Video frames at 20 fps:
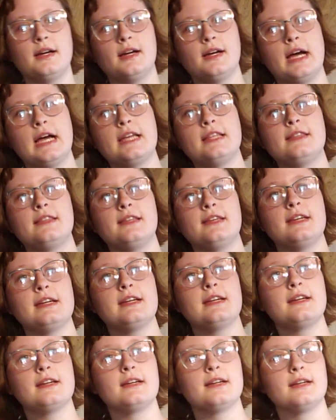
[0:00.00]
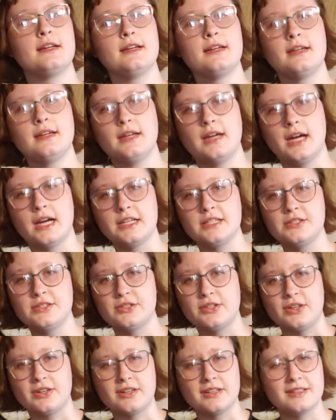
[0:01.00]
I think I
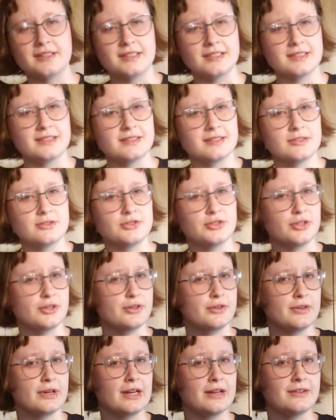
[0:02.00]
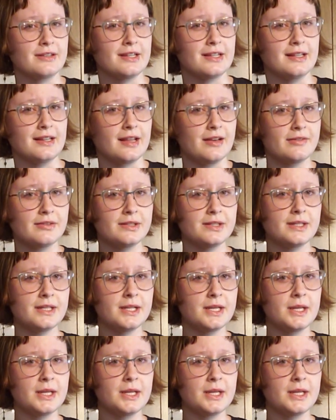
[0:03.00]
started this shirt around 11